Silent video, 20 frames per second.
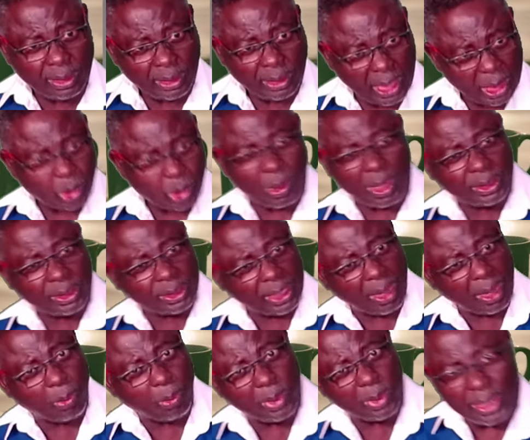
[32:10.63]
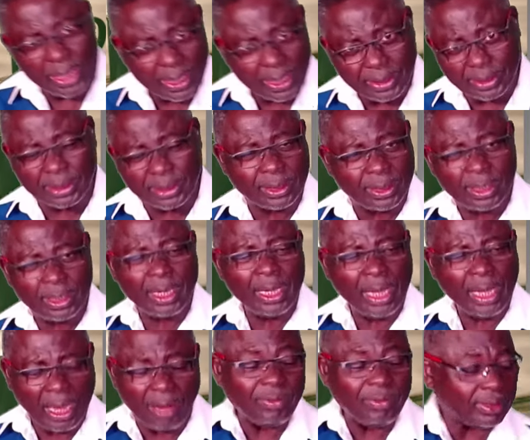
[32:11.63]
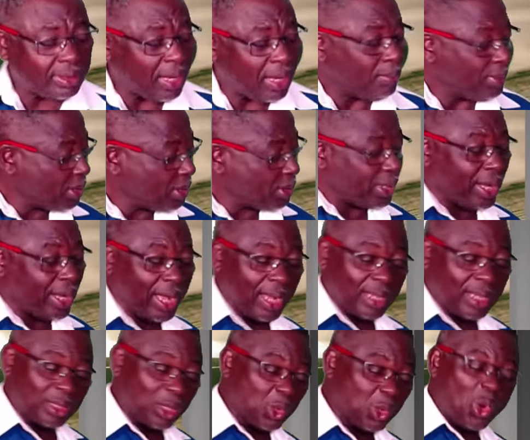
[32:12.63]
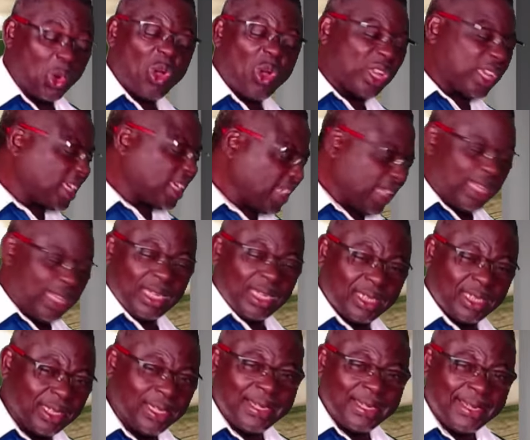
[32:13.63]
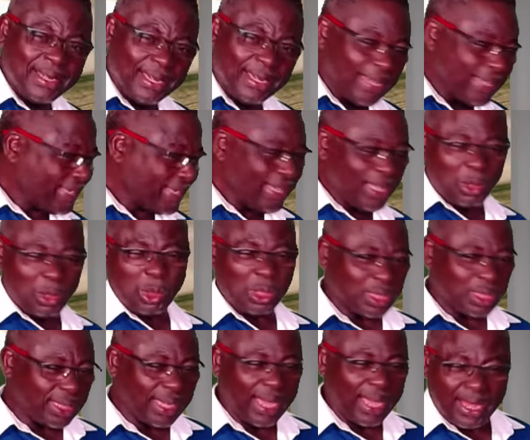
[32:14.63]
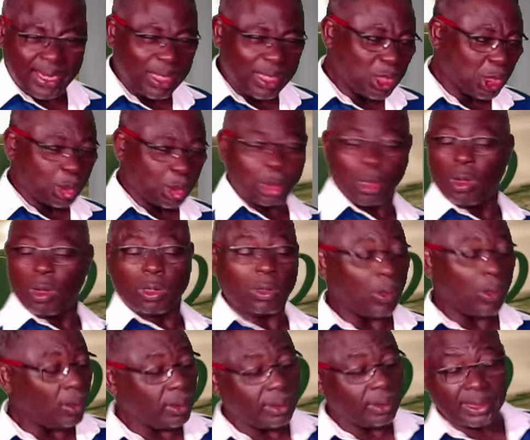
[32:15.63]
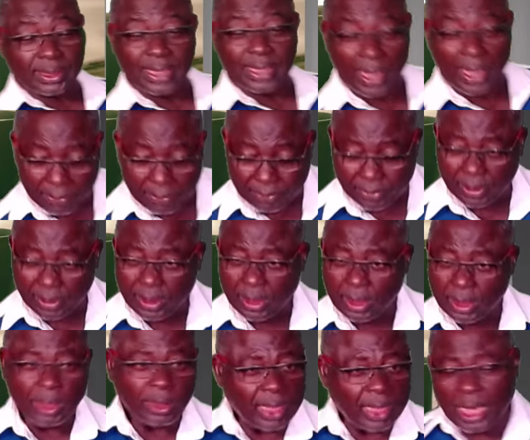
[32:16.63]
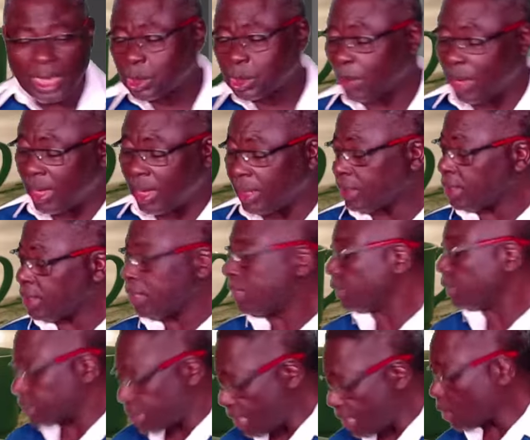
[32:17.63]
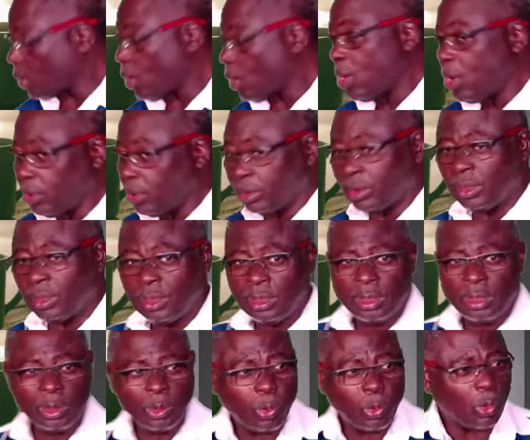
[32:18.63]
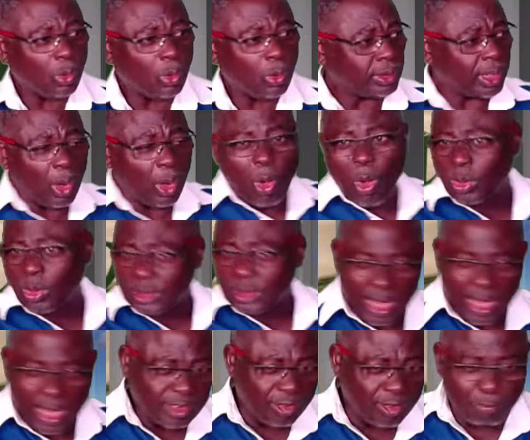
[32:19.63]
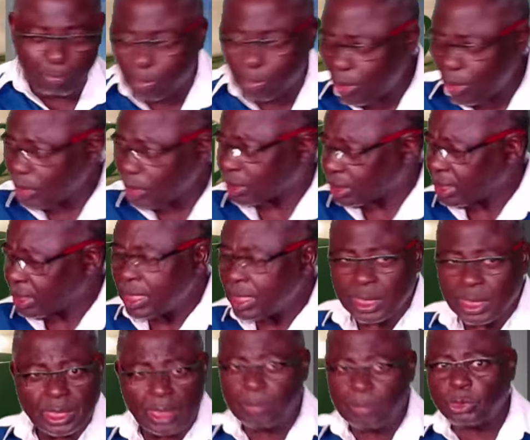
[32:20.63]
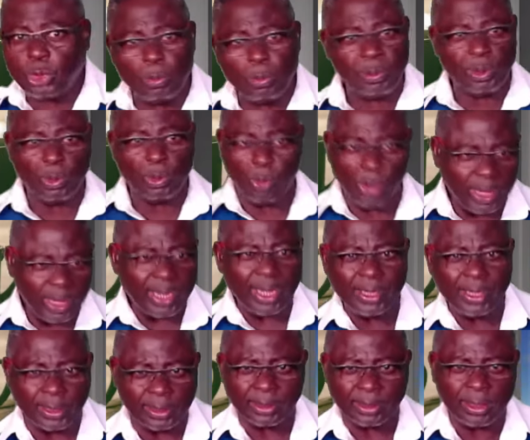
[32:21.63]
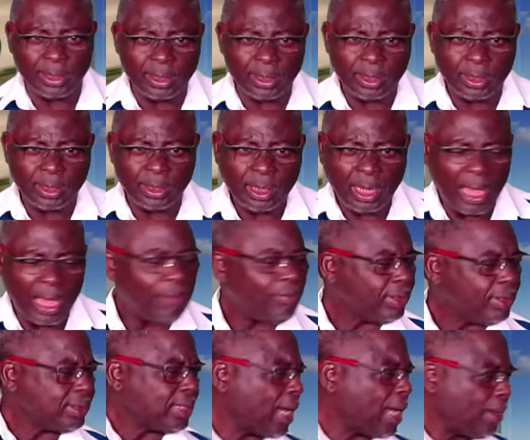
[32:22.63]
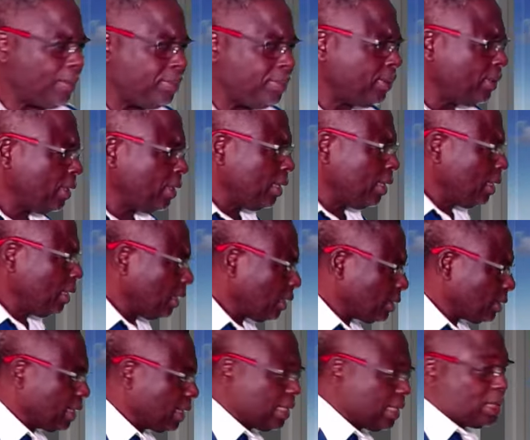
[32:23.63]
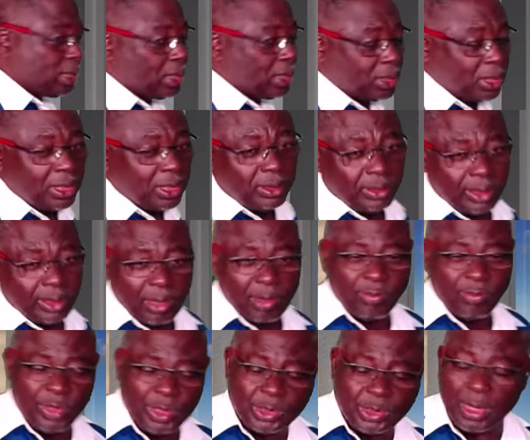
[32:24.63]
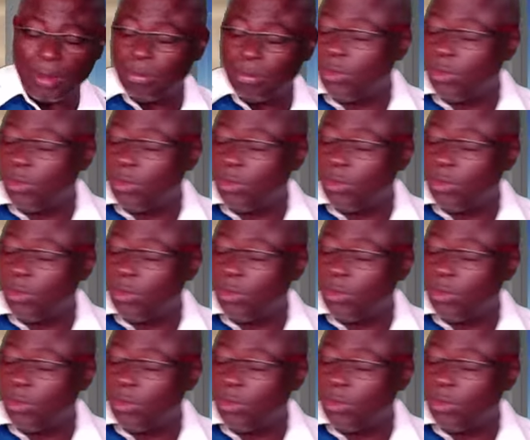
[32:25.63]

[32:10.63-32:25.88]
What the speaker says: That's why they are winning. Every time Israel had the wrong king, a king who is careless, drunk all the time, that's why Dagon, who the altar they brought, seemed to be winning. Every time the children of Israel